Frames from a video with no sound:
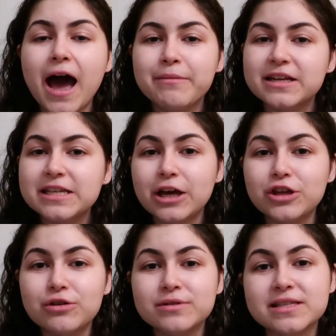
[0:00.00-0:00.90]
I'm going to tell
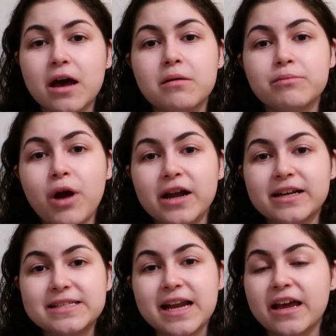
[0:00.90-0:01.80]
you some
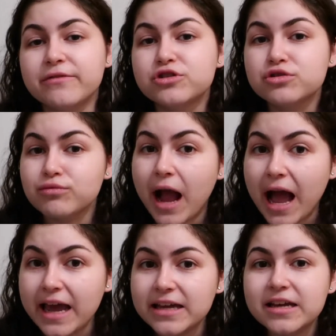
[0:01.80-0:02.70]
products that I have
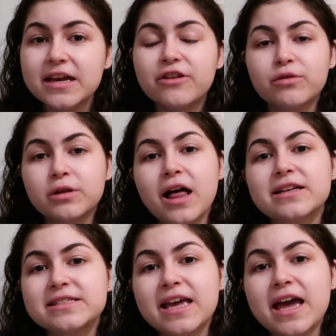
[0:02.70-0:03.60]
tried from
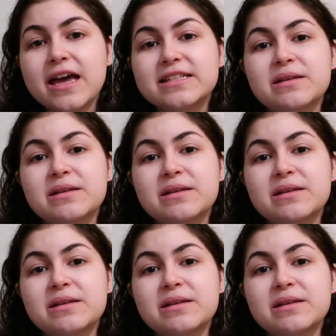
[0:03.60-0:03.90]
Glossier,